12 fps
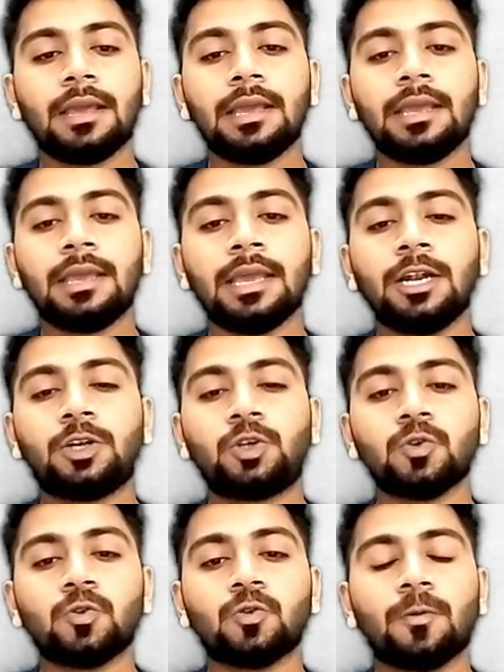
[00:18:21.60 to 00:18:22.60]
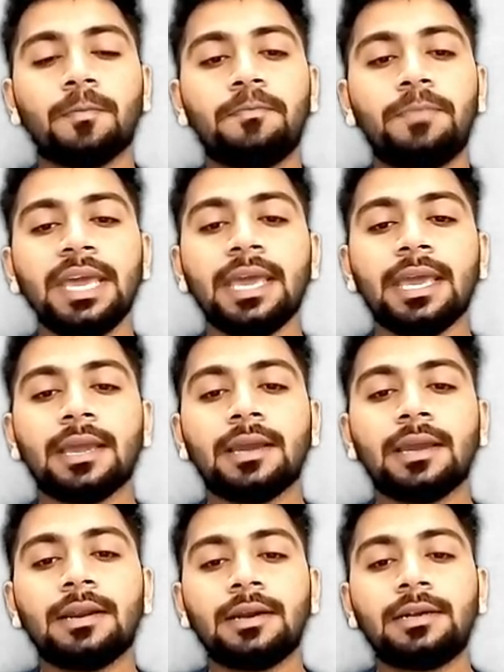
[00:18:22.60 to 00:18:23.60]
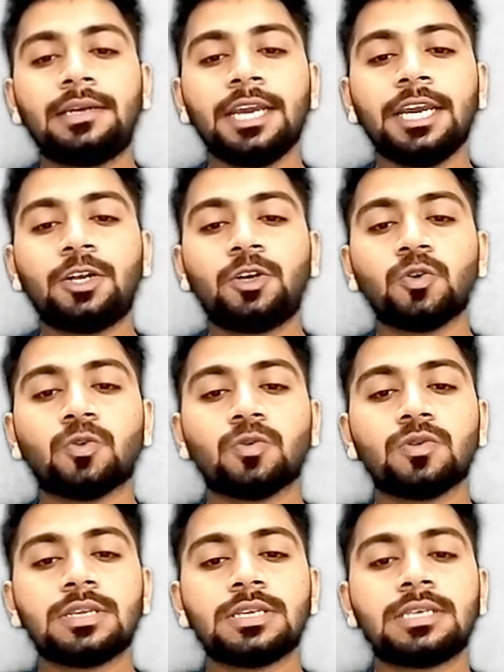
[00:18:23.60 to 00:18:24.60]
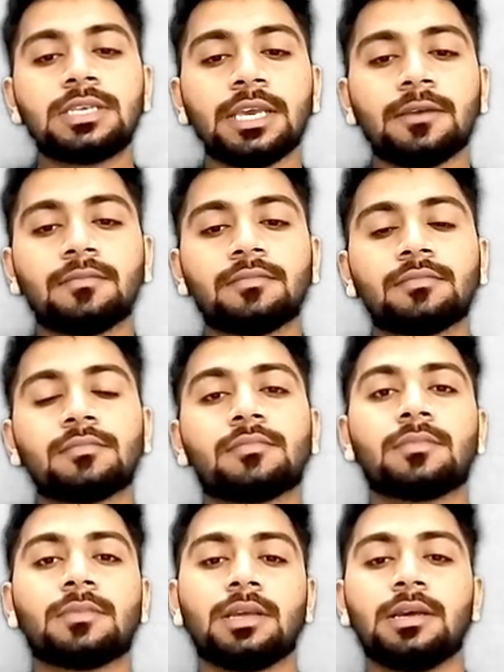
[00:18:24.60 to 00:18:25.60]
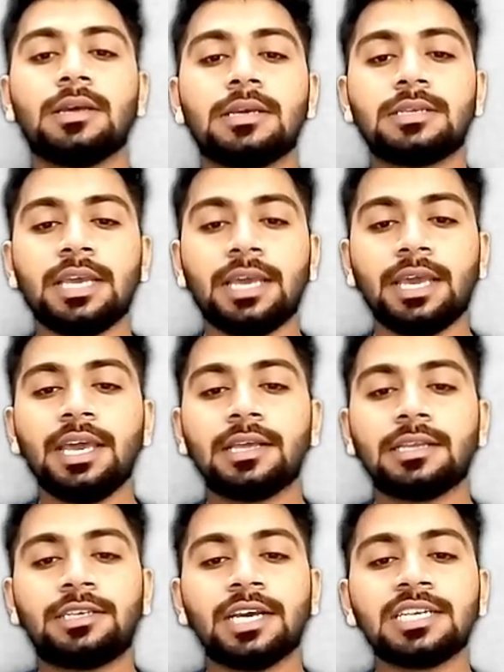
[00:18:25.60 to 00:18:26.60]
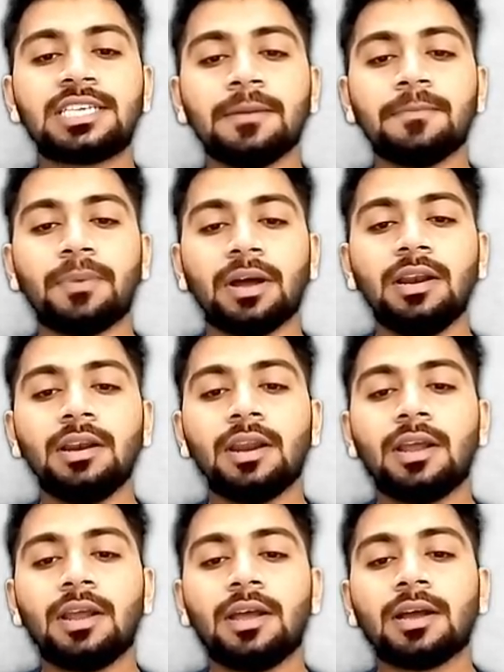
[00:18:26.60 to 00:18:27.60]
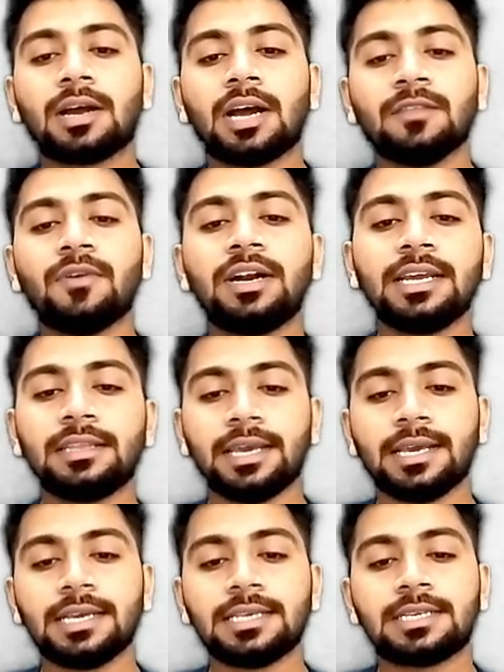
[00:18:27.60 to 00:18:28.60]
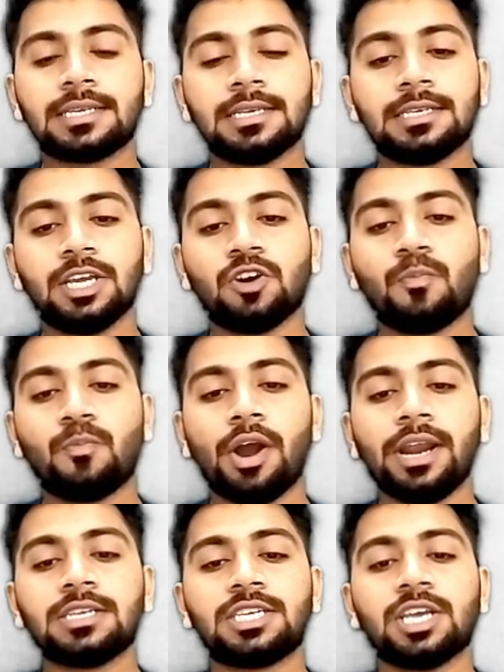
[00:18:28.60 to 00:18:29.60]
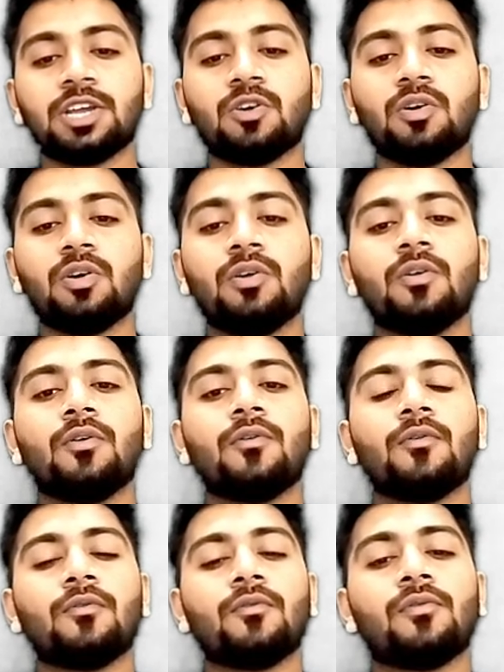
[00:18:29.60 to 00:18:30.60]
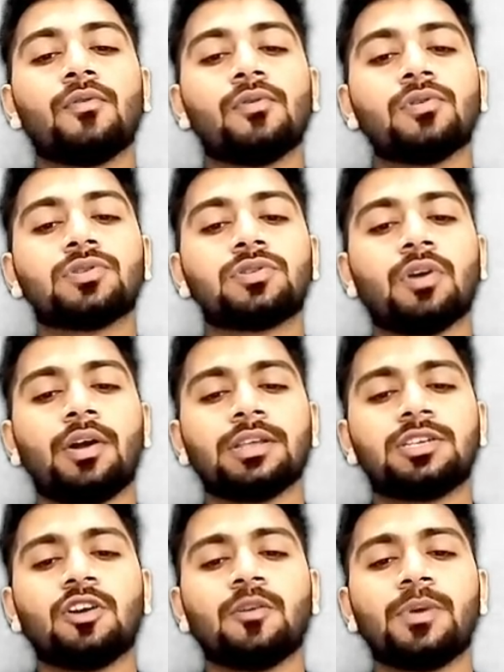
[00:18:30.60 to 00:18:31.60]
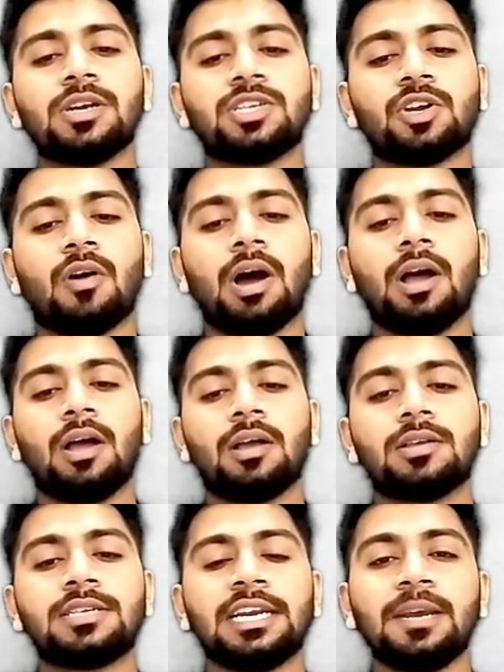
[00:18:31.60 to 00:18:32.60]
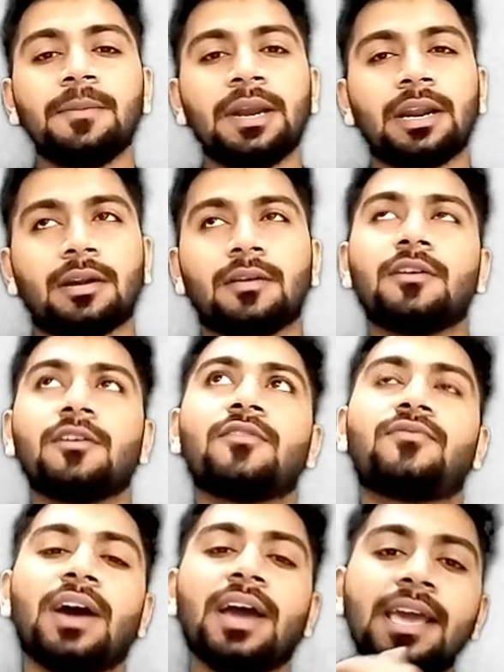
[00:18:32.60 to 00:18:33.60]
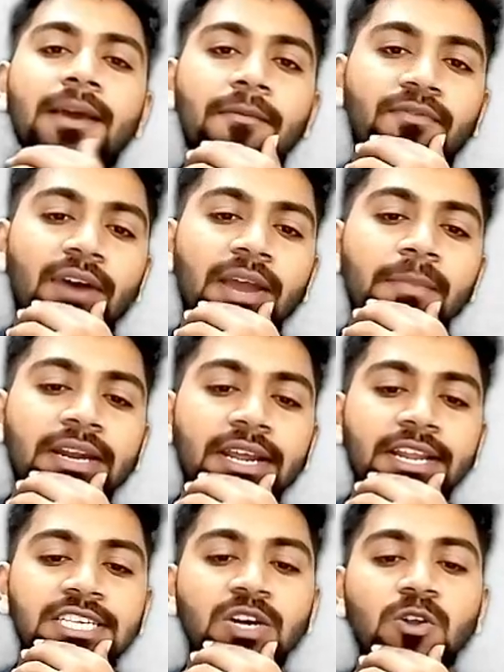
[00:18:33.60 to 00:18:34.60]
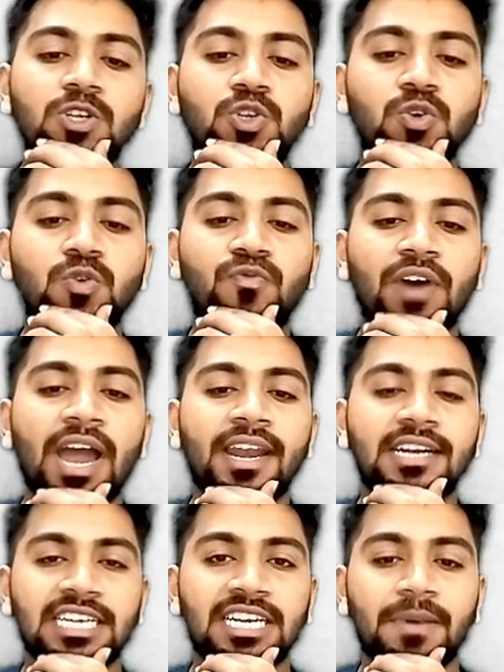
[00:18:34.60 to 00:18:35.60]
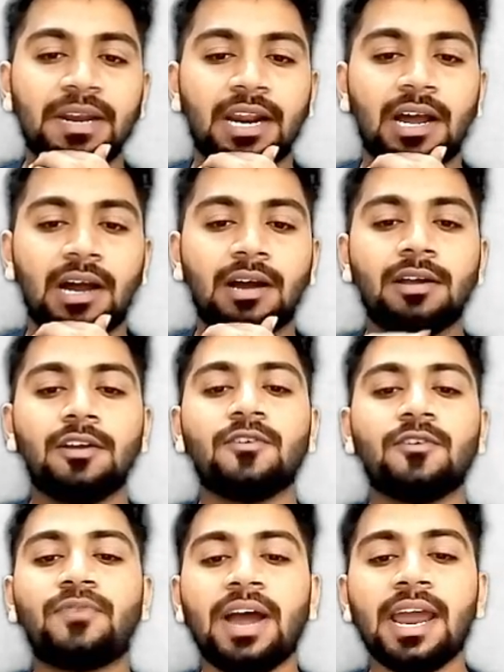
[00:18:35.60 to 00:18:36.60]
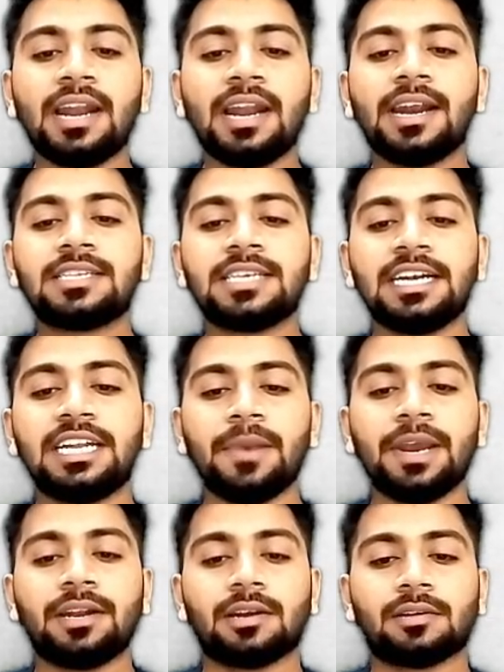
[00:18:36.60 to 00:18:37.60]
L2, B, T2, C. See, just simple converting this 0.0 centimeter. 5 meter is equals to 500 centimeter. 500 centimeter.